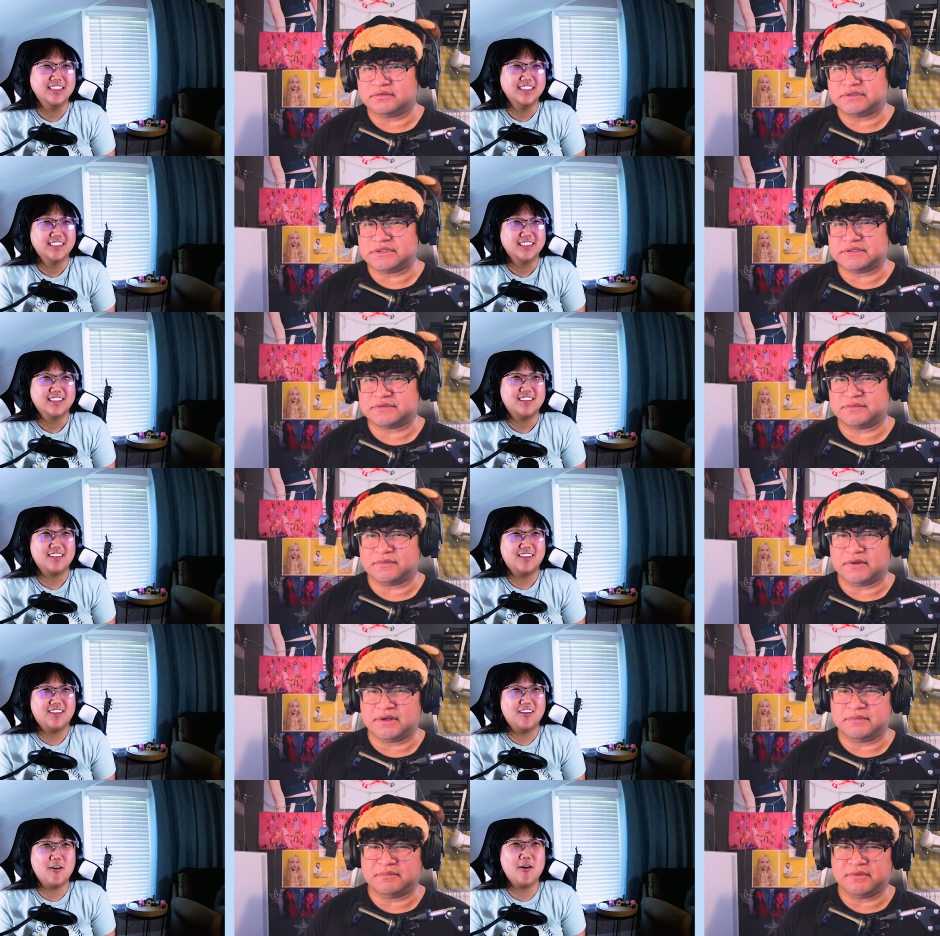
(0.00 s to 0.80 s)
Speaker 1: Just
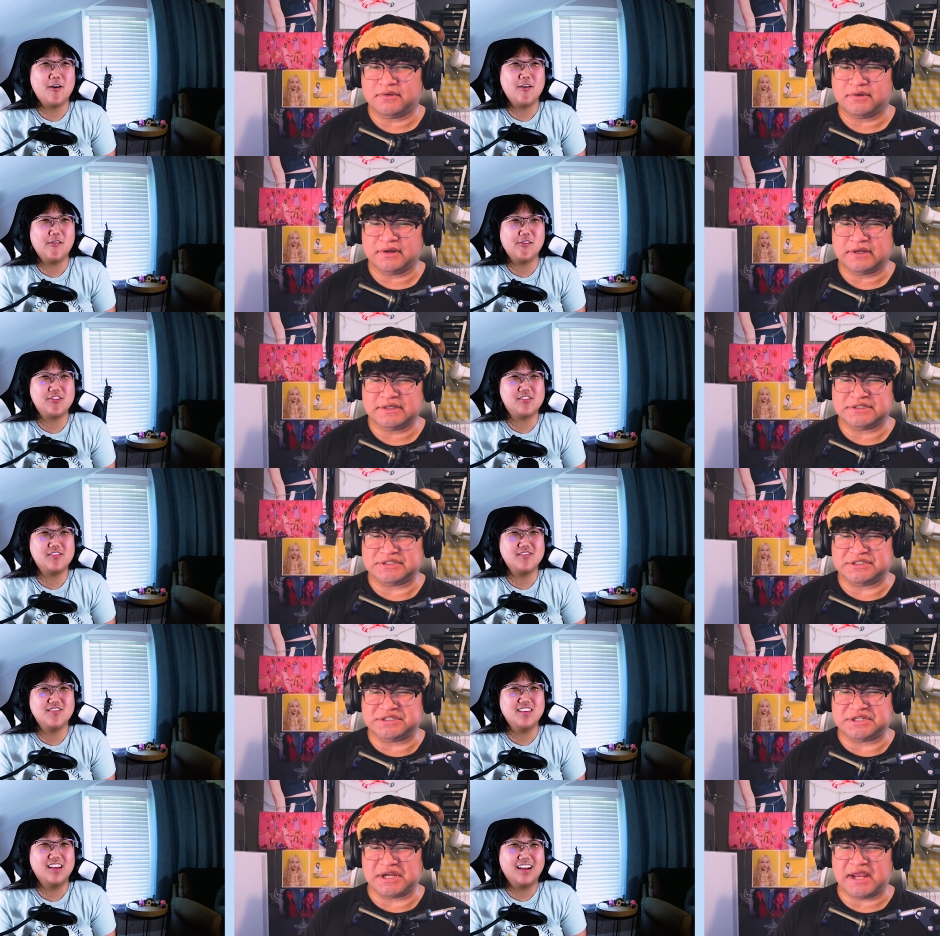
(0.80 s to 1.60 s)
one oh, more and
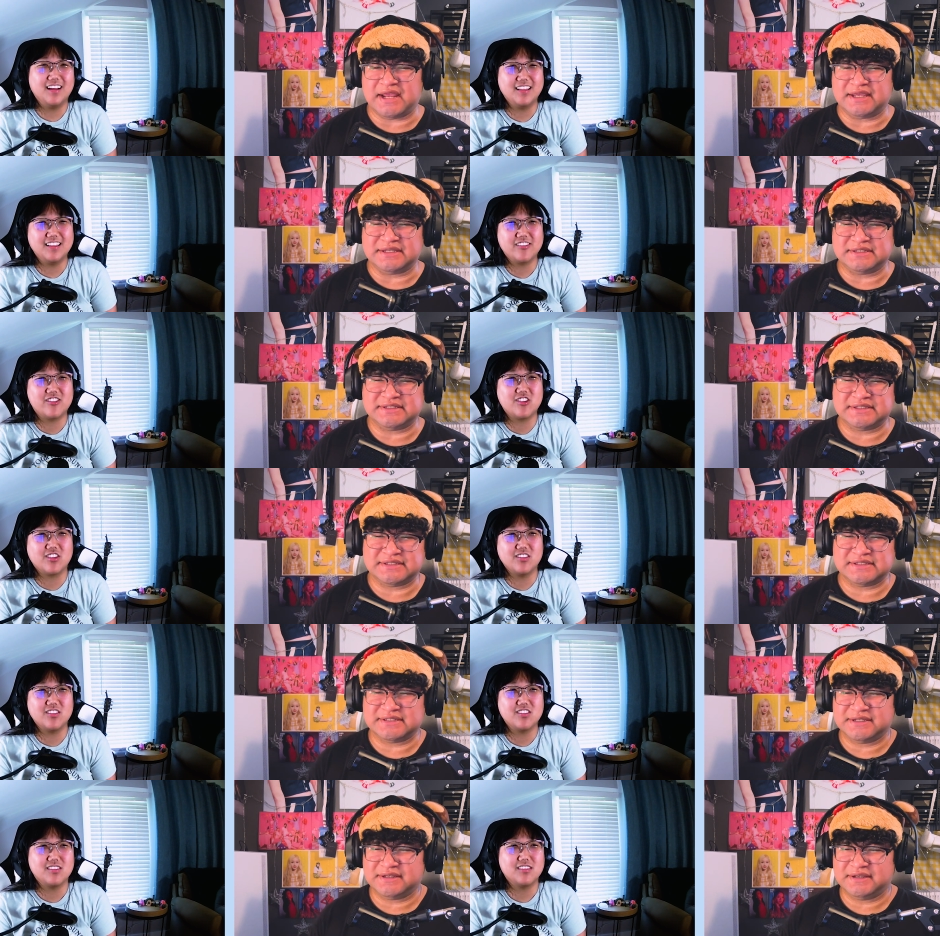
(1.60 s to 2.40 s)
it's
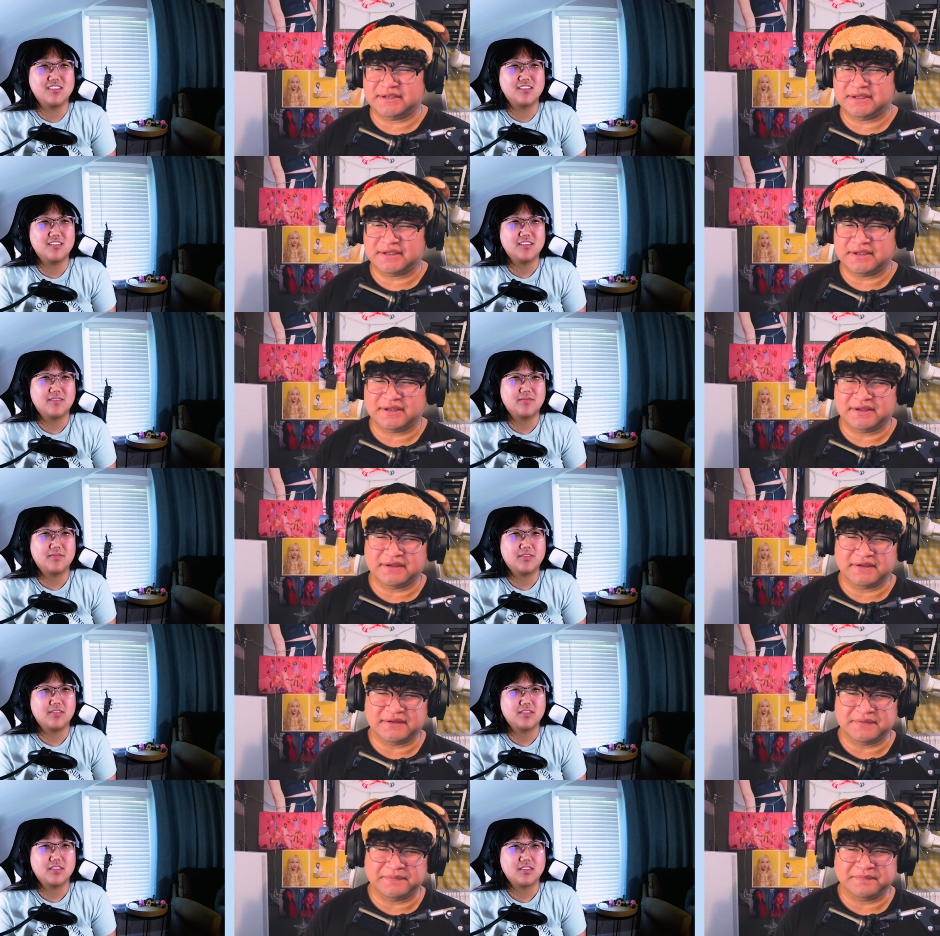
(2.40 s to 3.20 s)
Jayce.
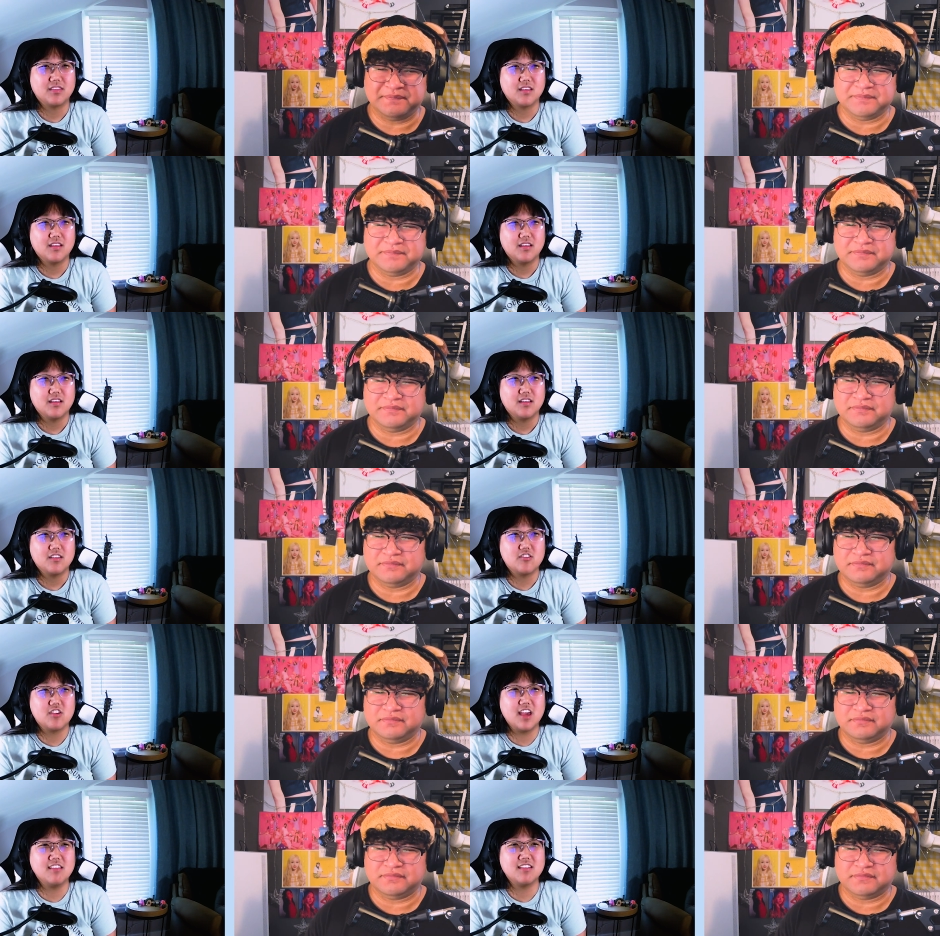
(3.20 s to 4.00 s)

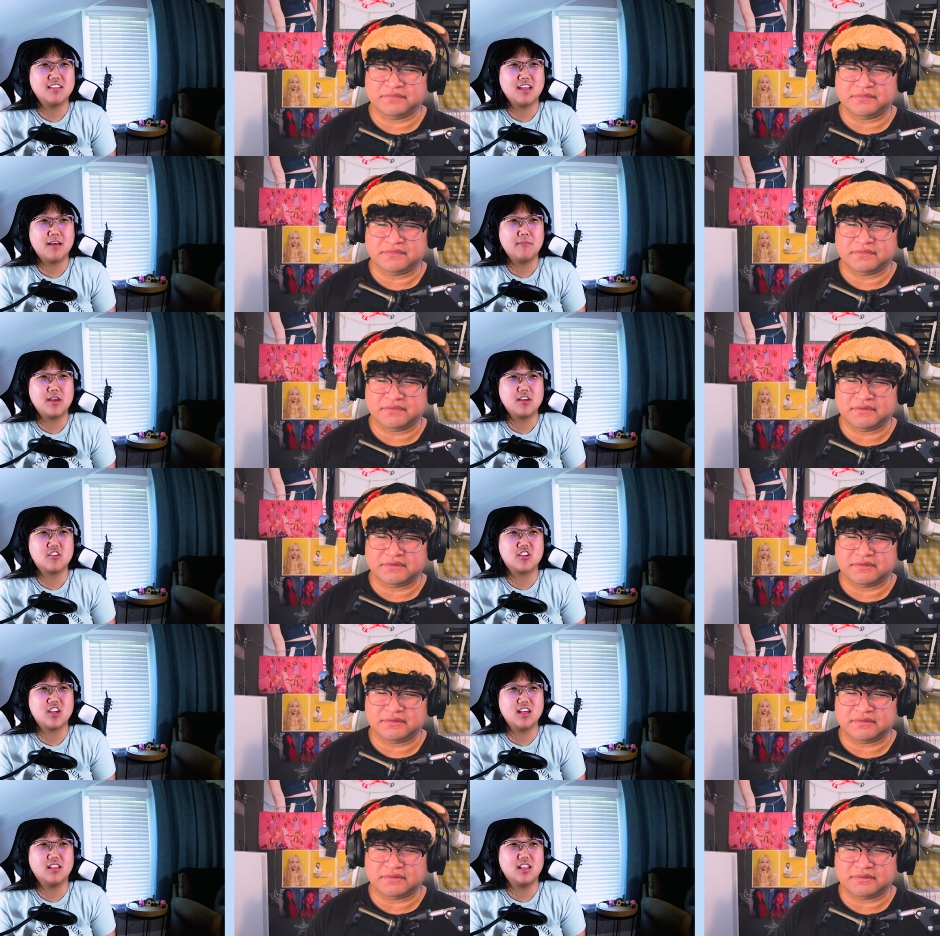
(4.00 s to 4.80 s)
Speaker 2: Jayce is on my
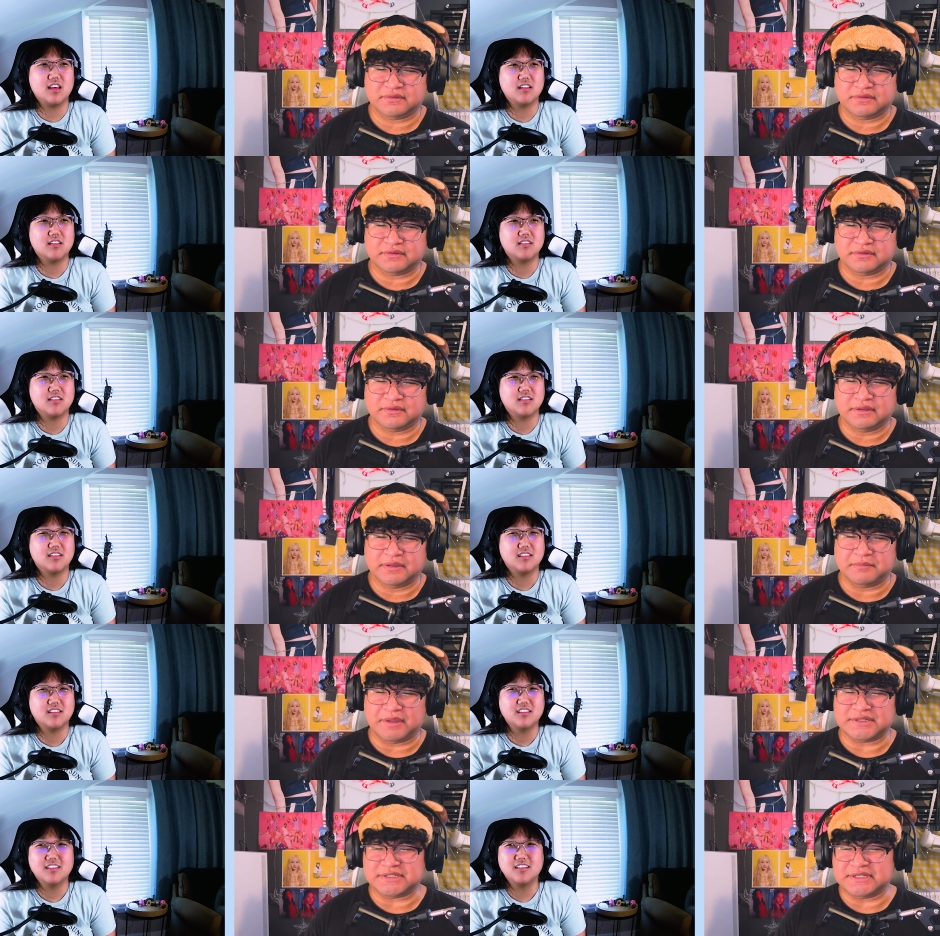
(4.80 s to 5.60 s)
shit list.
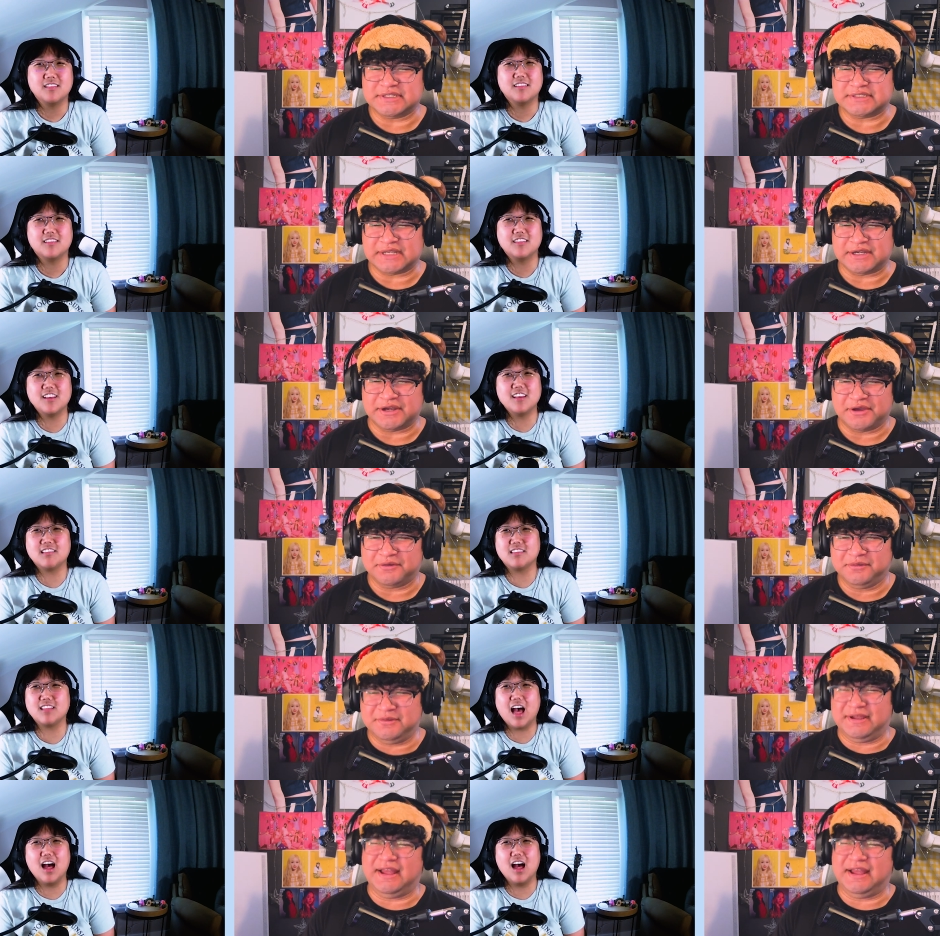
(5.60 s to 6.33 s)
Speaker 1: Imagine he said he's, no.